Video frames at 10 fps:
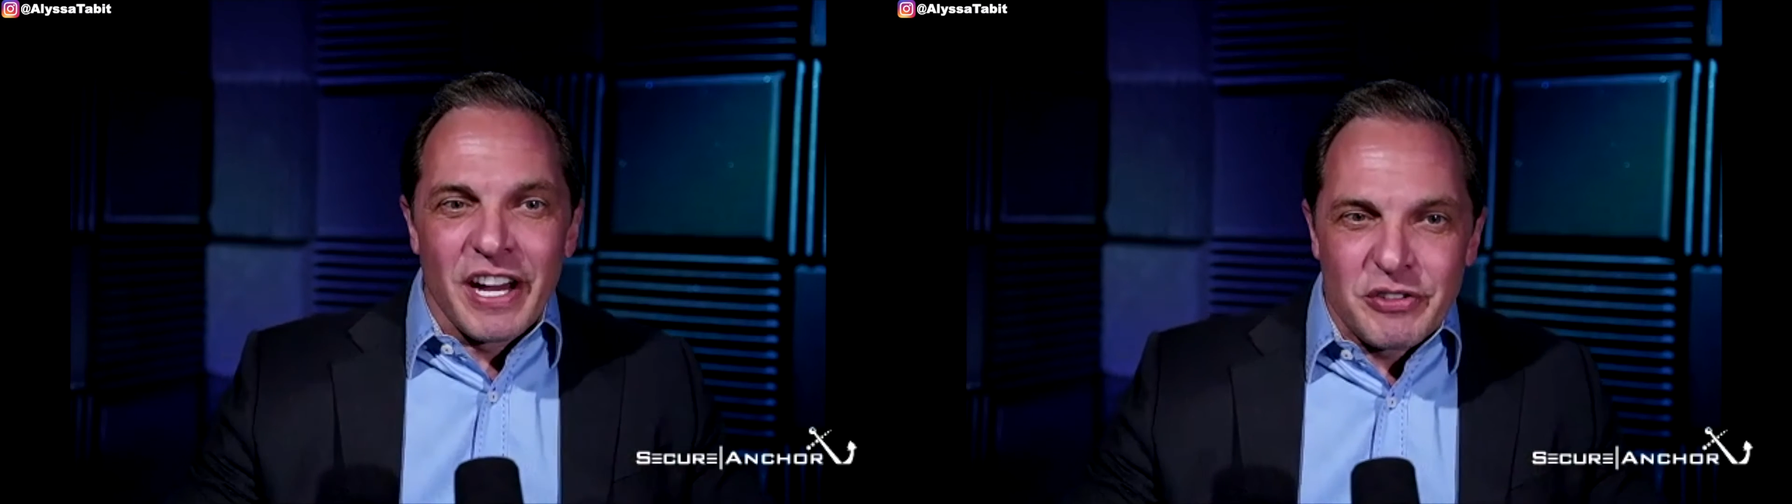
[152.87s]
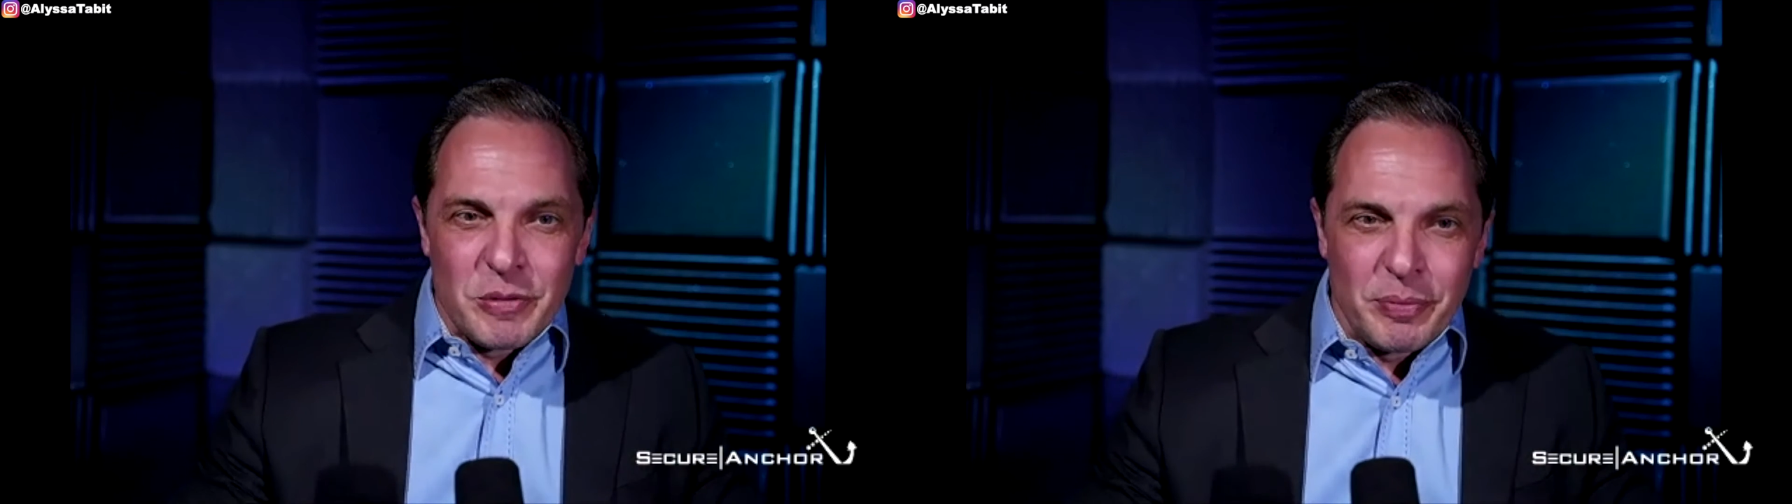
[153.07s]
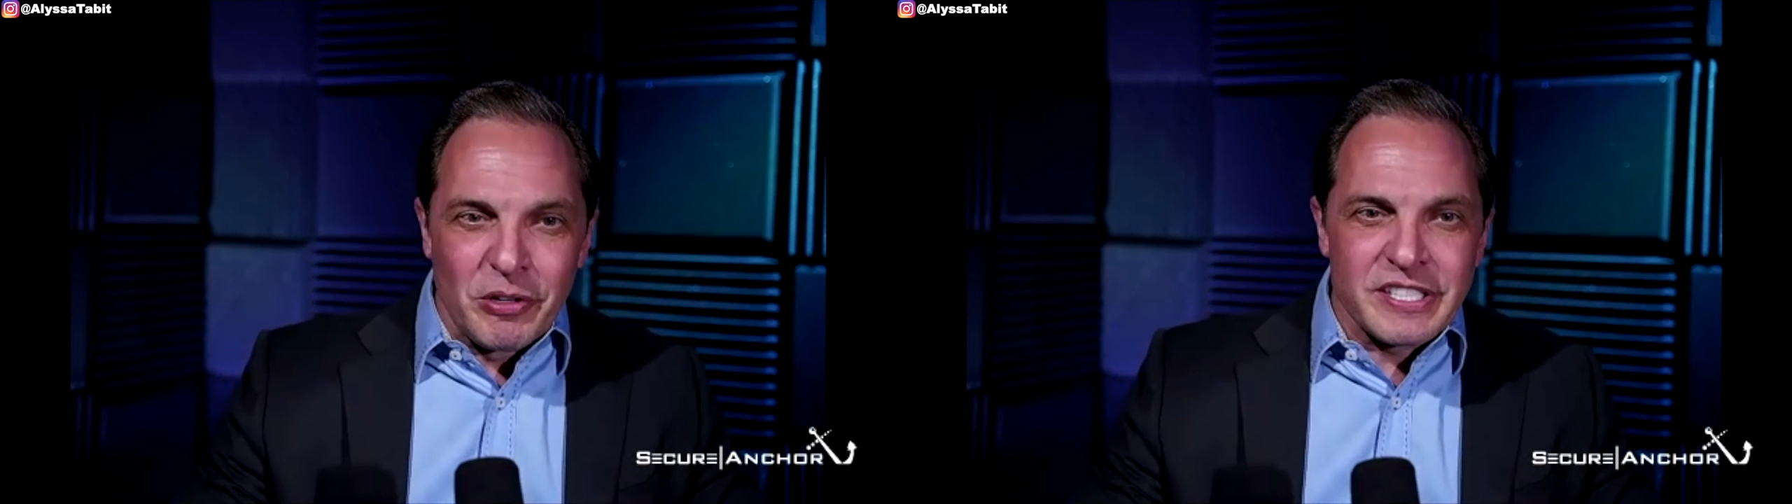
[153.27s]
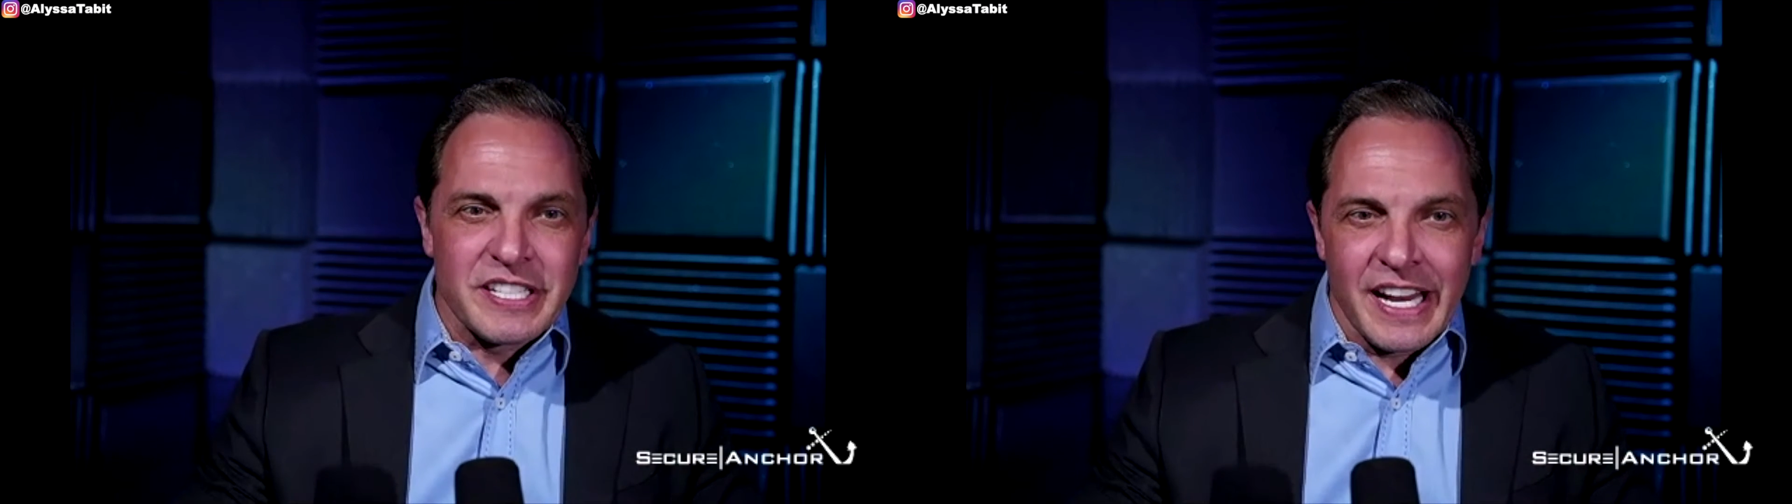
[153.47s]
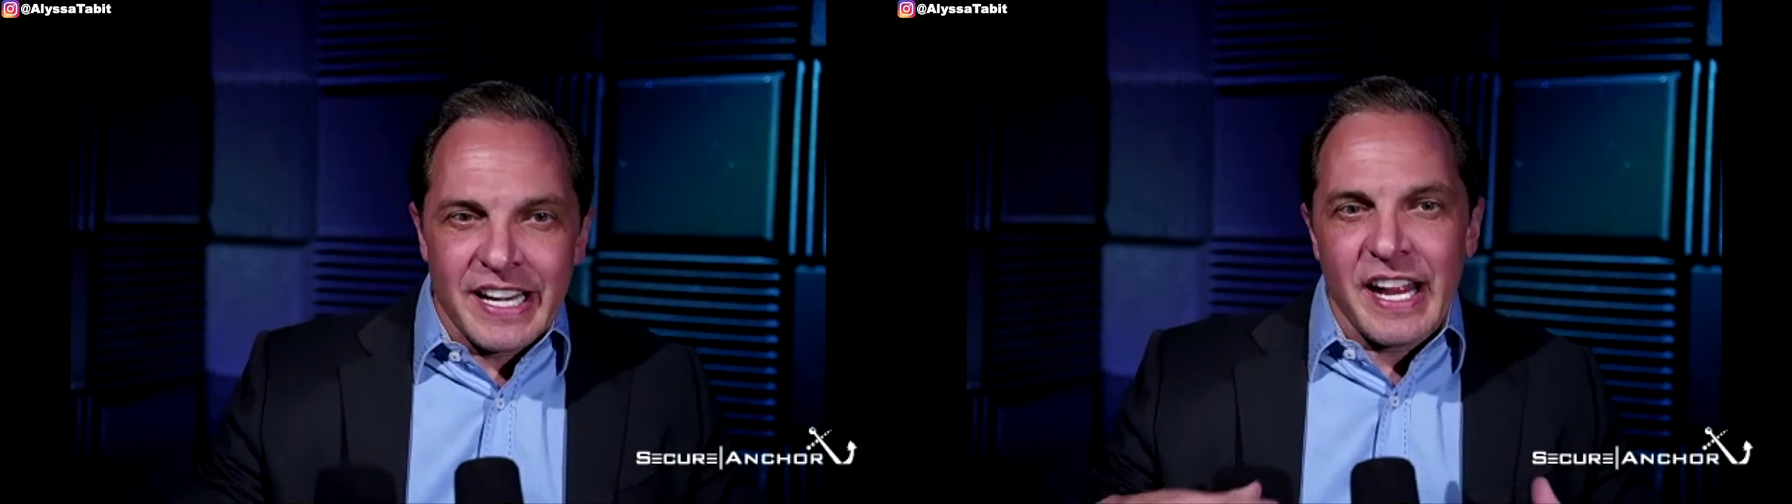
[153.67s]

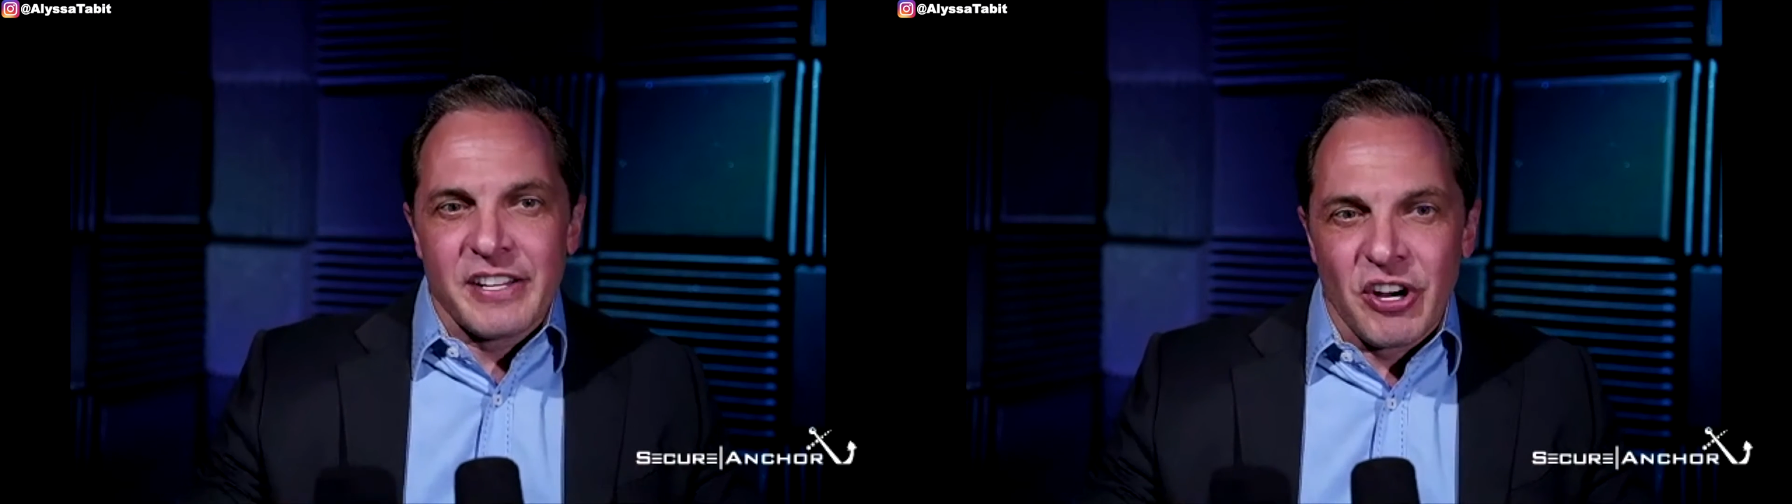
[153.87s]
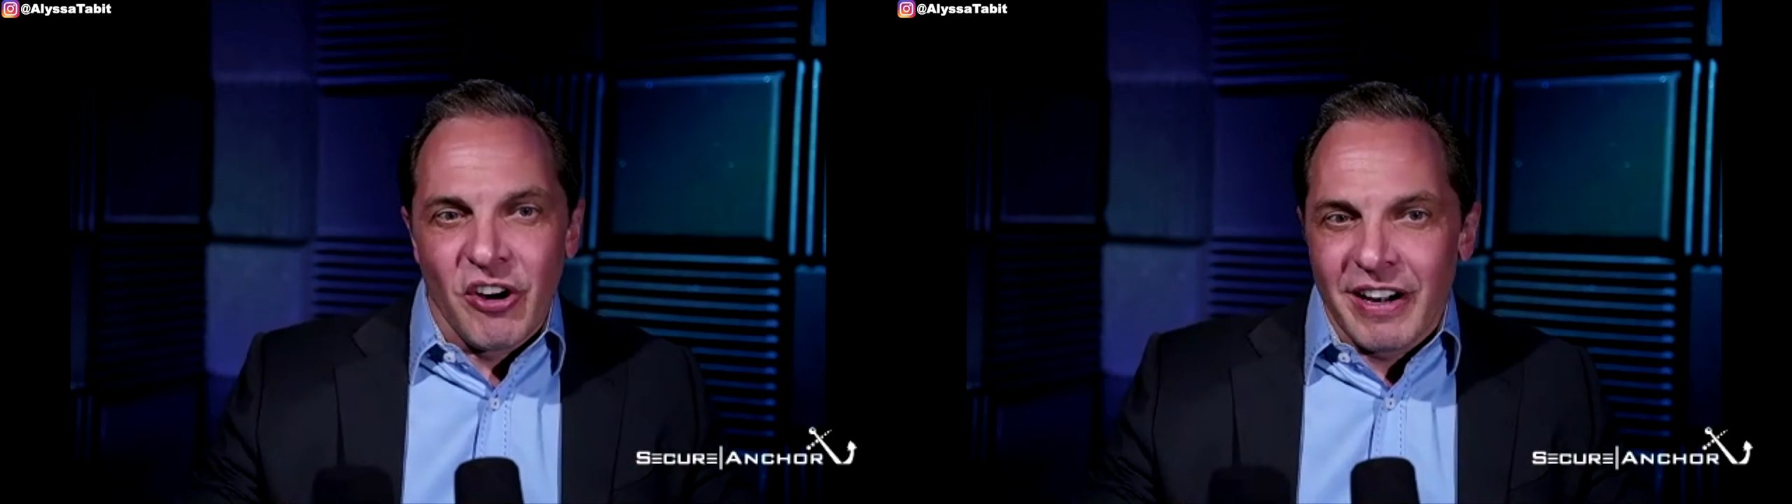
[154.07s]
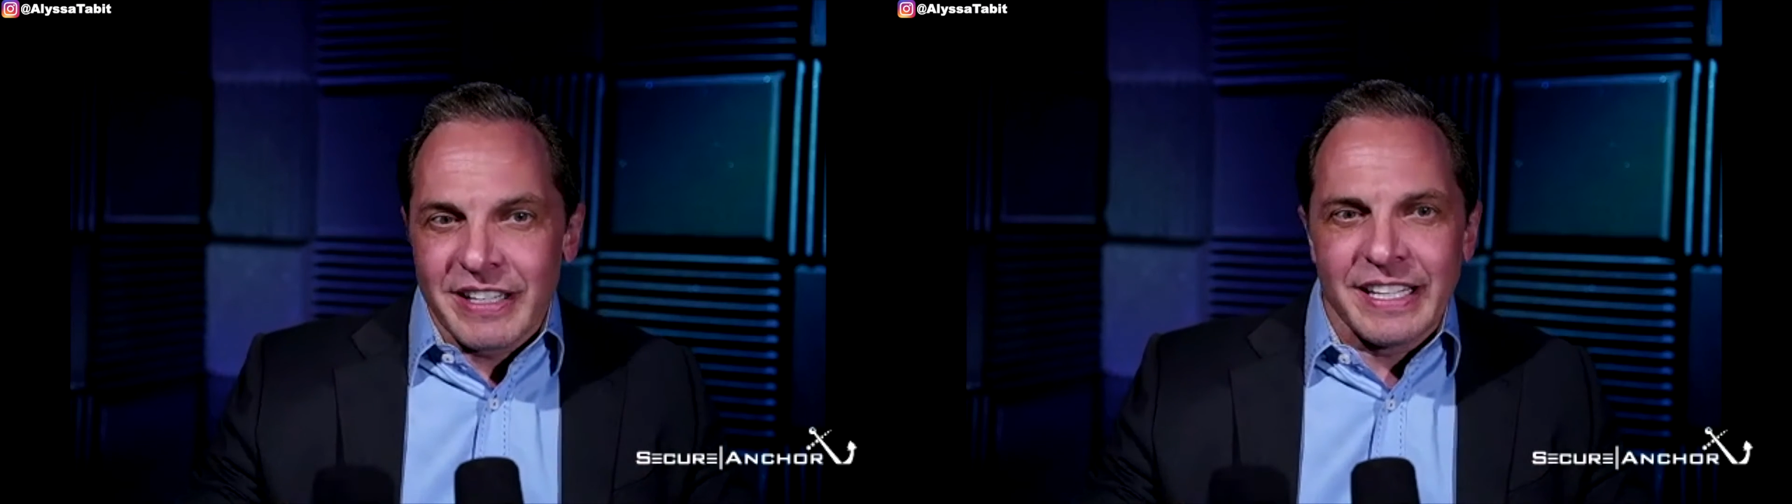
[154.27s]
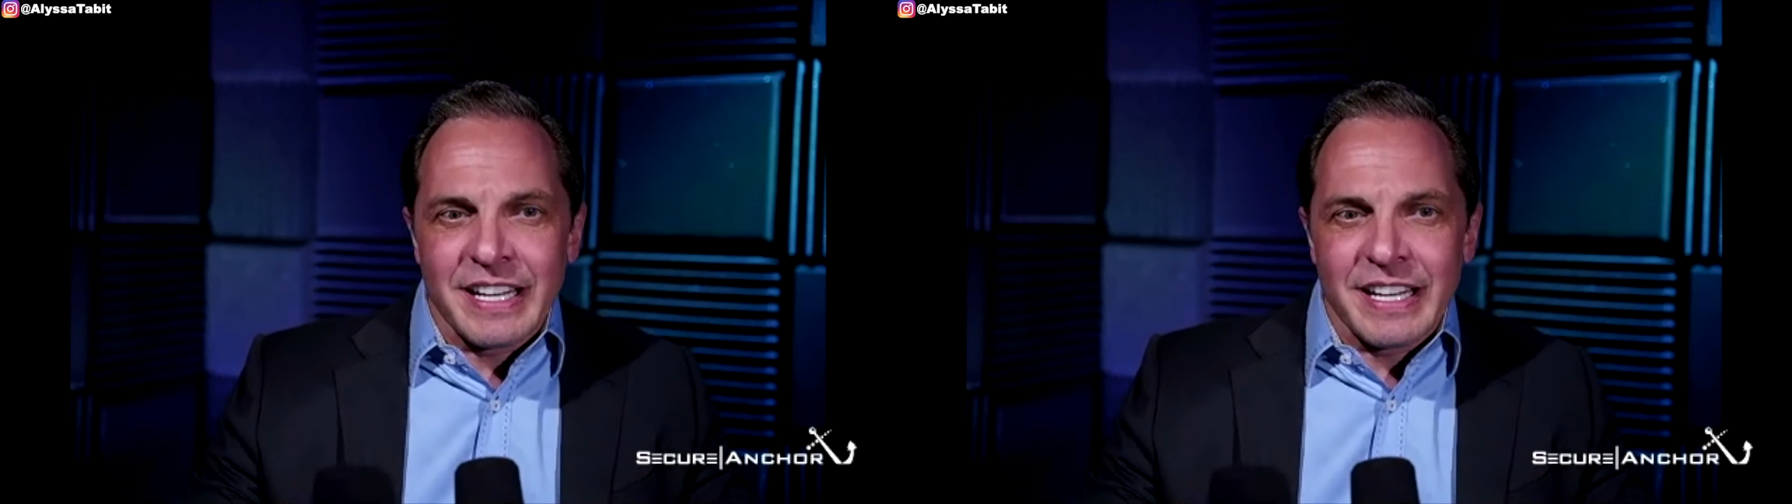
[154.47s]
impersonate and target